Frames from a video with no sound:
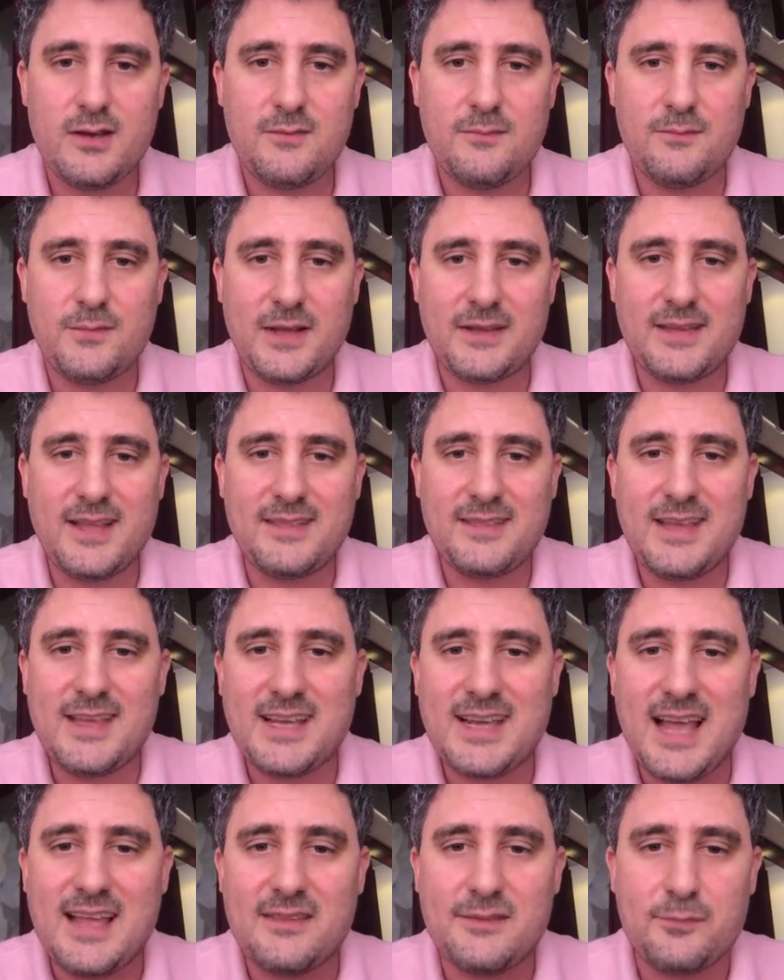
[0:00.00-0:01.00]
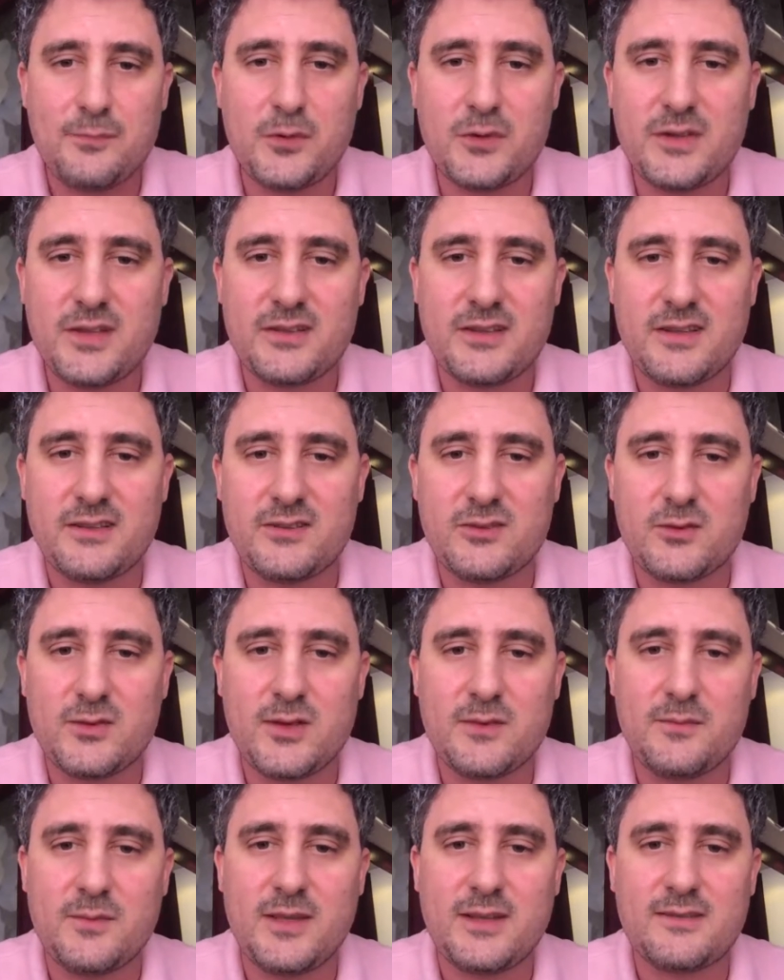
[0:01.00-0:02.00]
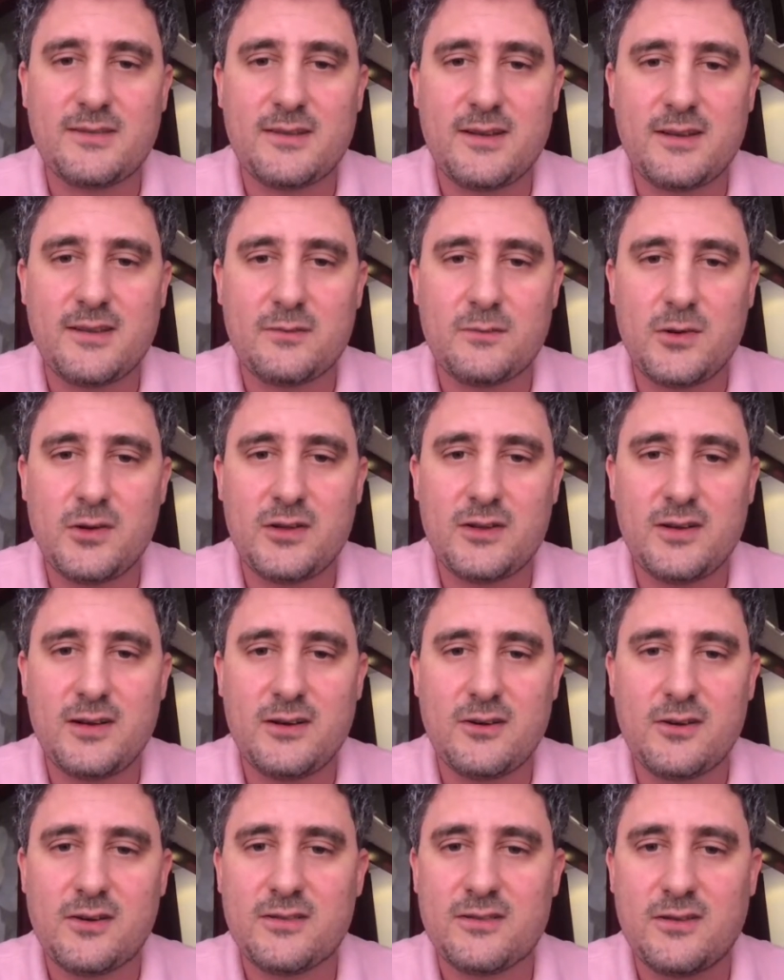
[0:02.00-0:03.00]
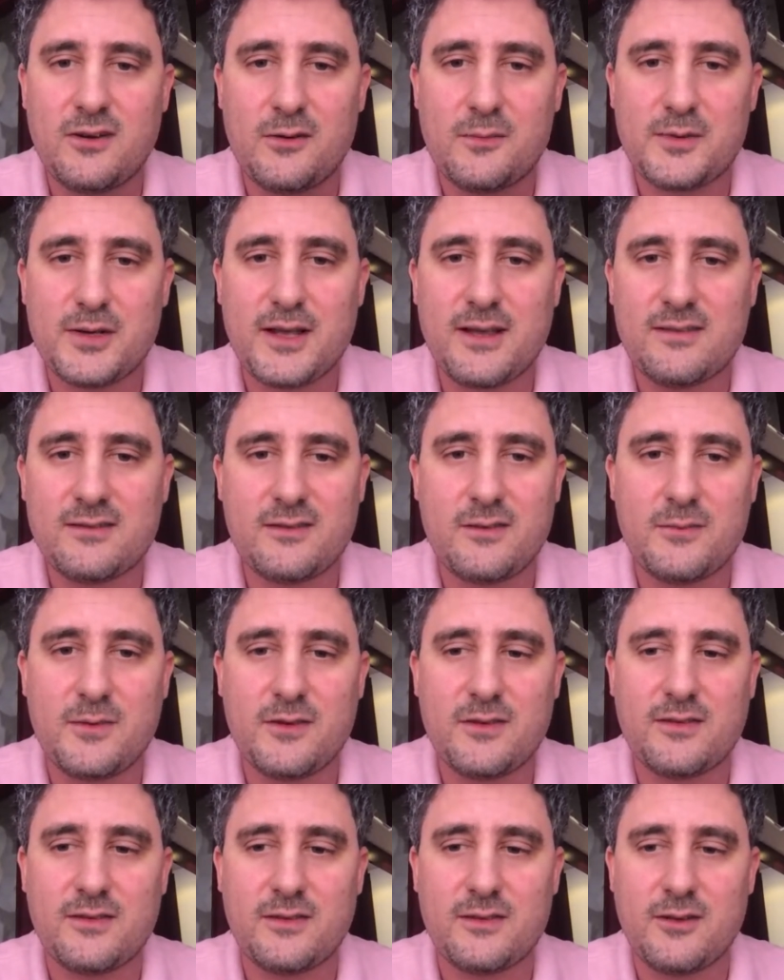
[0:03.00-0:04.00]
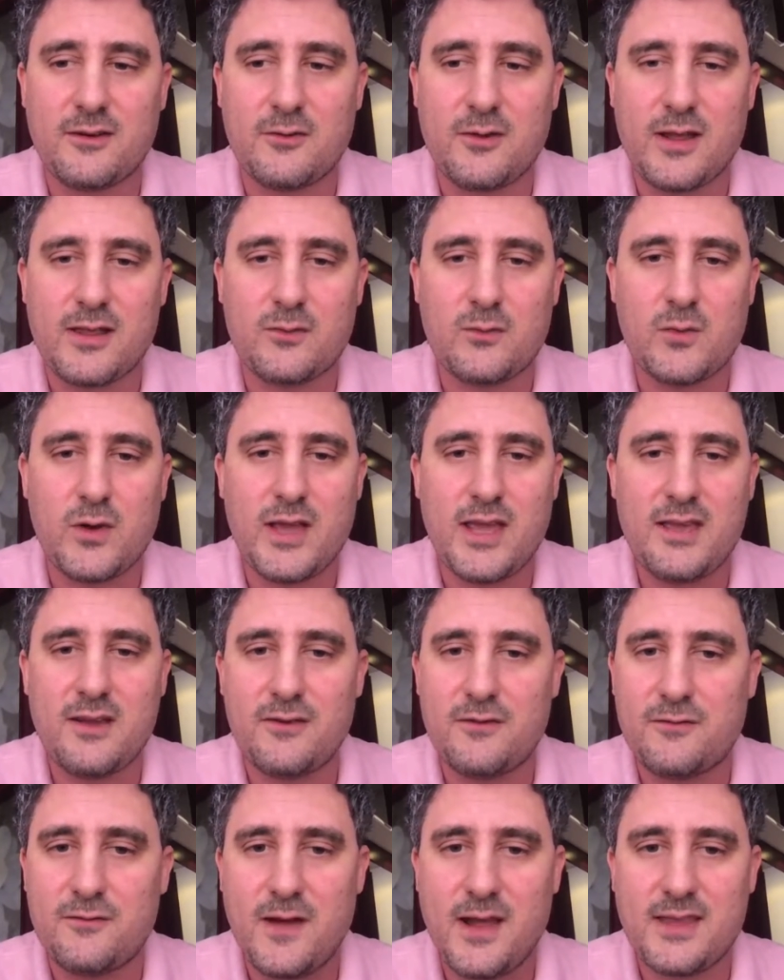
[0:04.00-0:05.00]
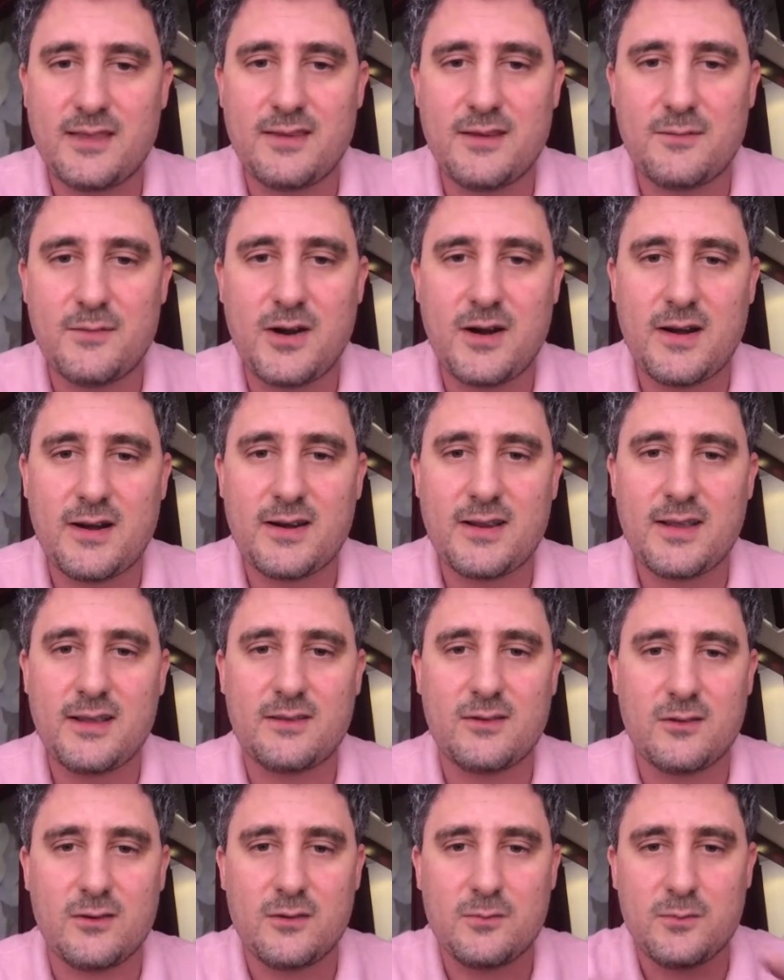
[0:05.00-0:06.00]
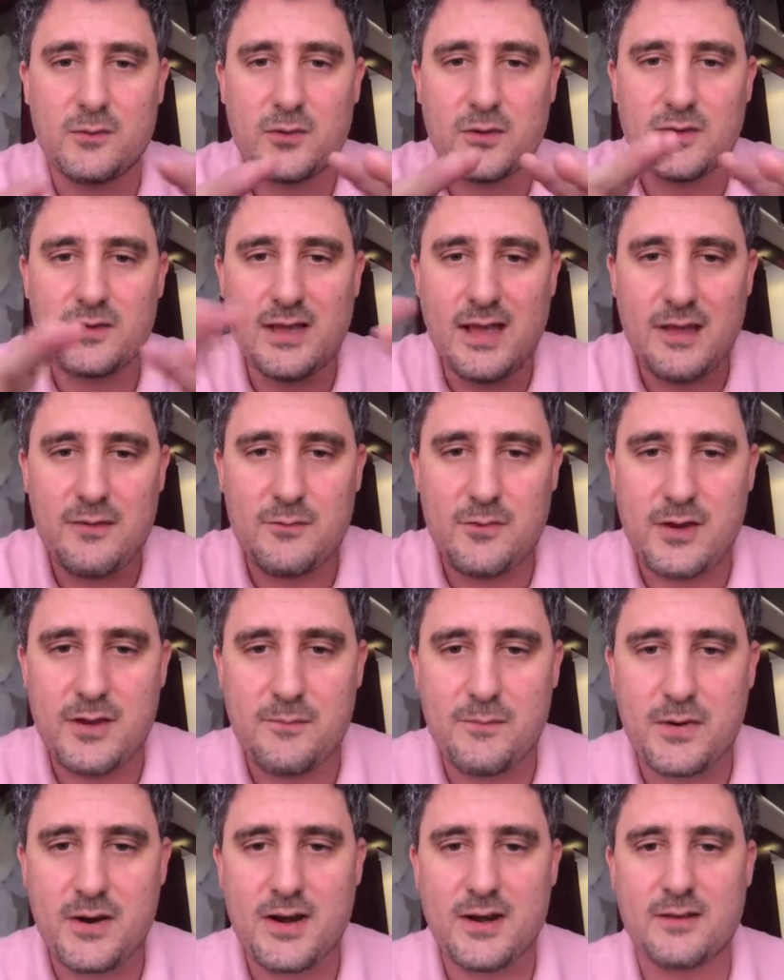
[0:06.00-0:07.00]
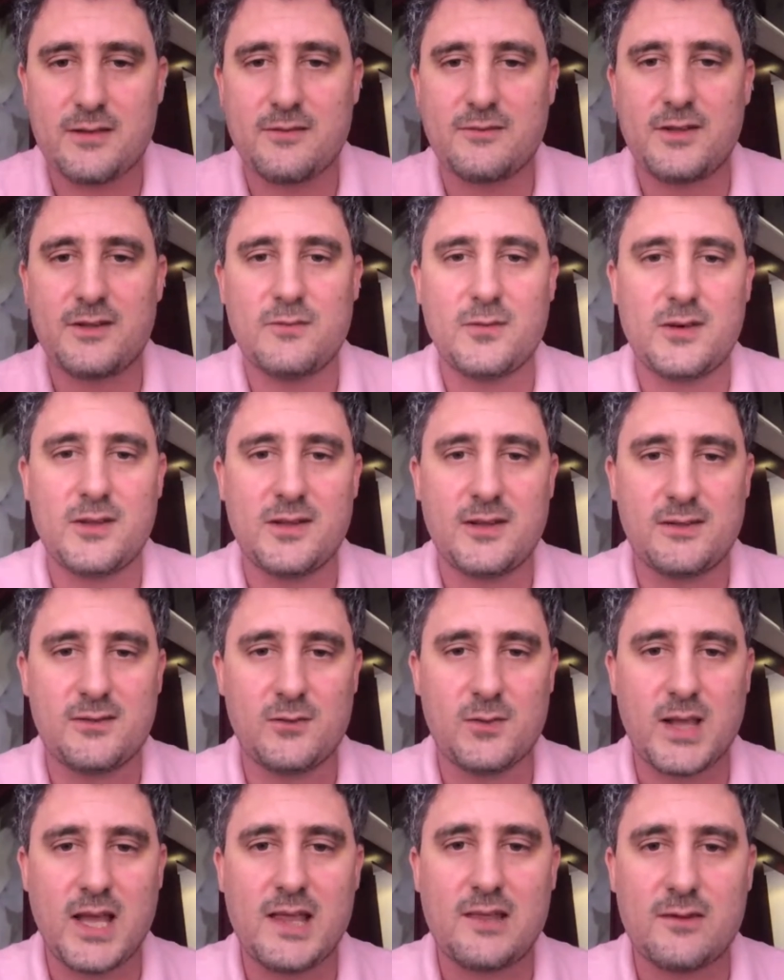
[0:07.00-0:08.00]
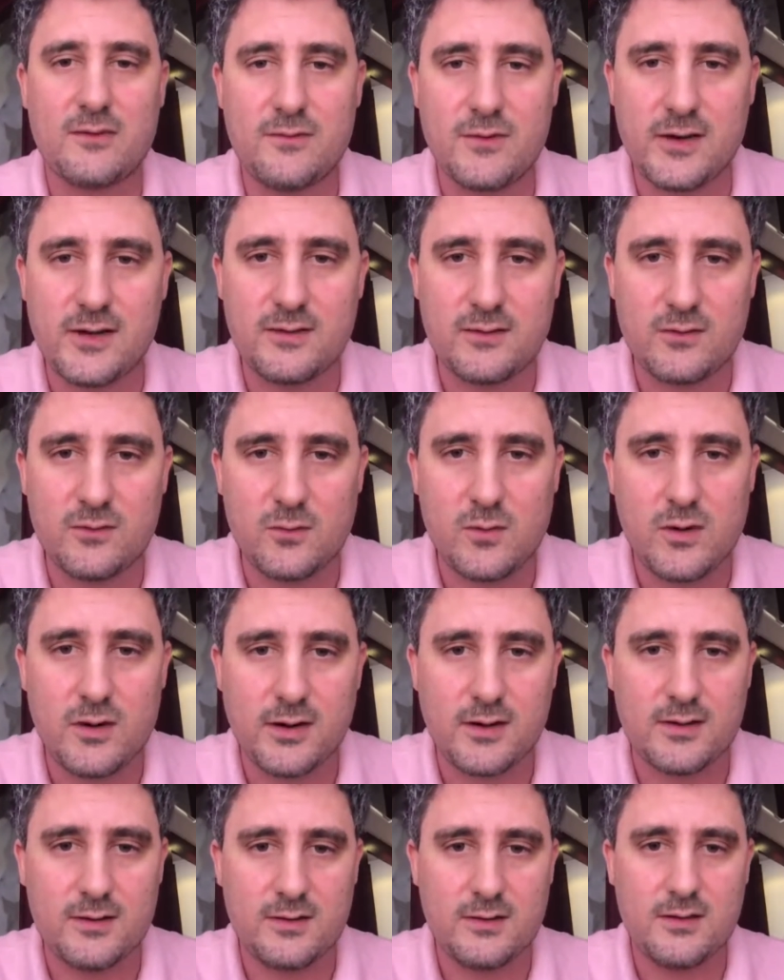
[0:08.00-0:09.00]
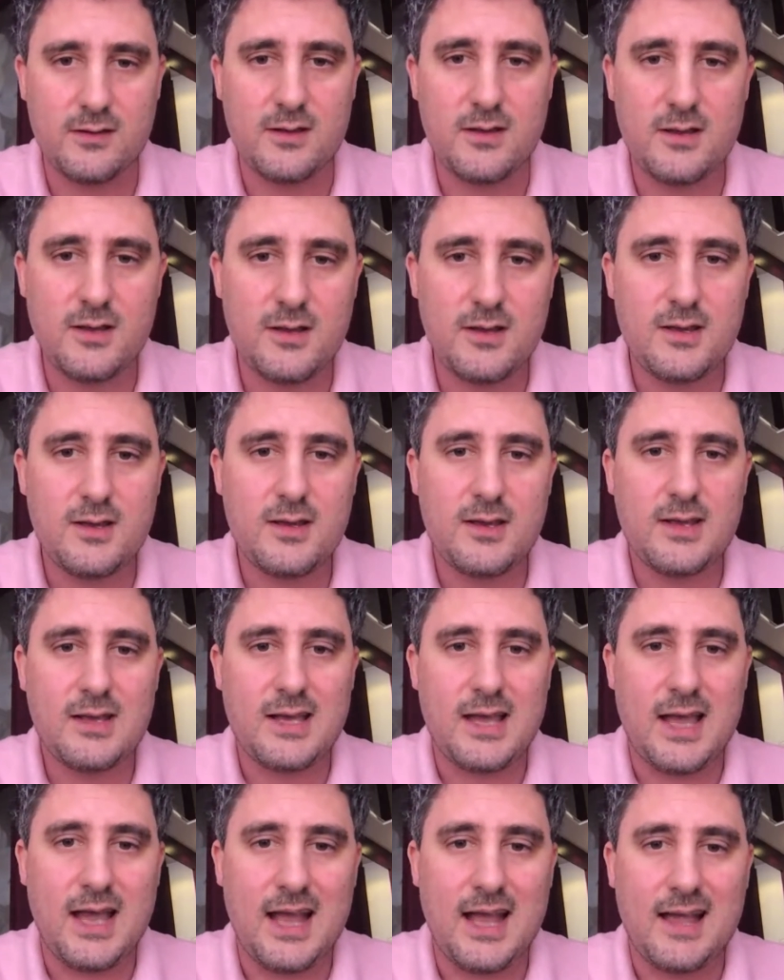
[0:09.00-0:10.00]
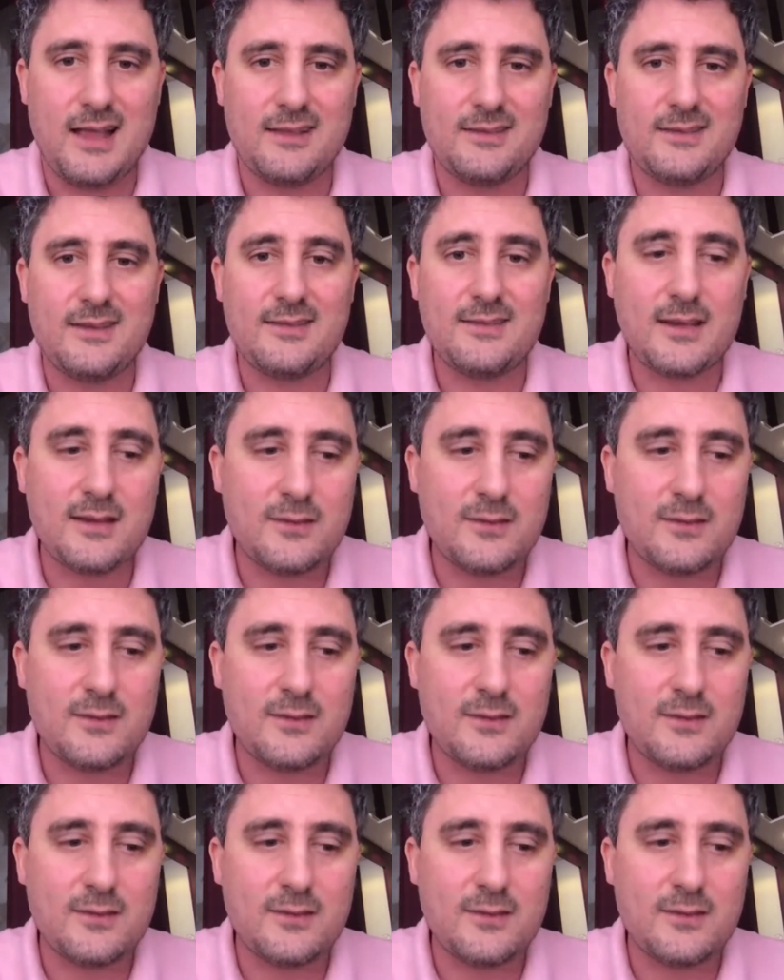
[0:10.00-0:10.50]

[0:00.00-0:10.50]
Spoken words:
but then they can't put it into the business model or serve customers in the right way or find a market or put every part of the model together for it to work. And these